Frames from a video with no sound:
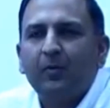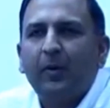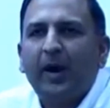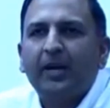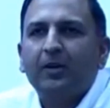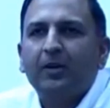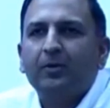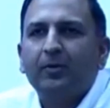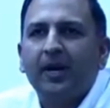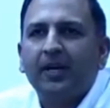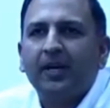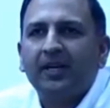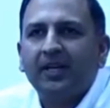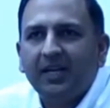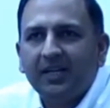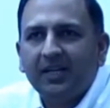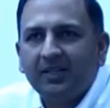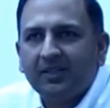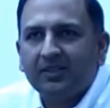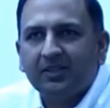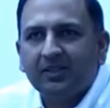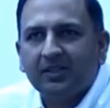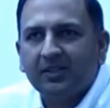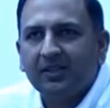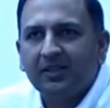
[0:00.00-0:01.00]
Why do I
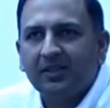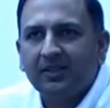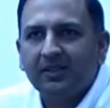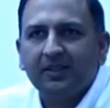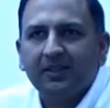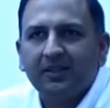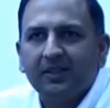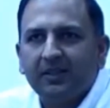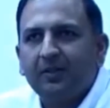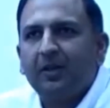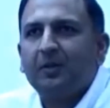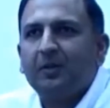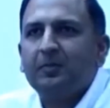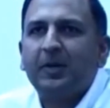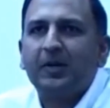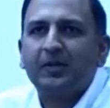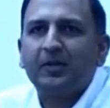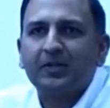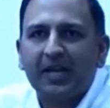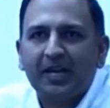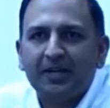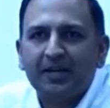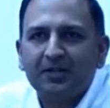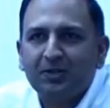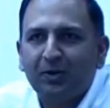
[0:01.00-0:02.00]
teach? Not
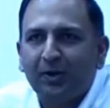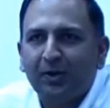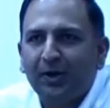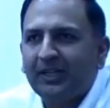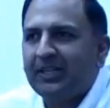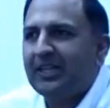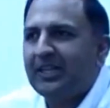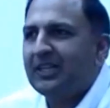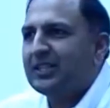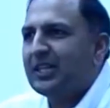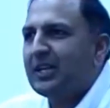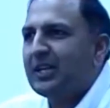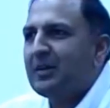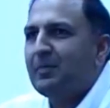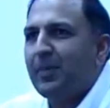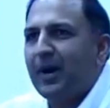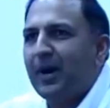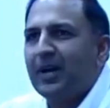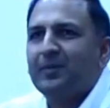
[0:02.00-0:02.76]
because I enjoy teaching,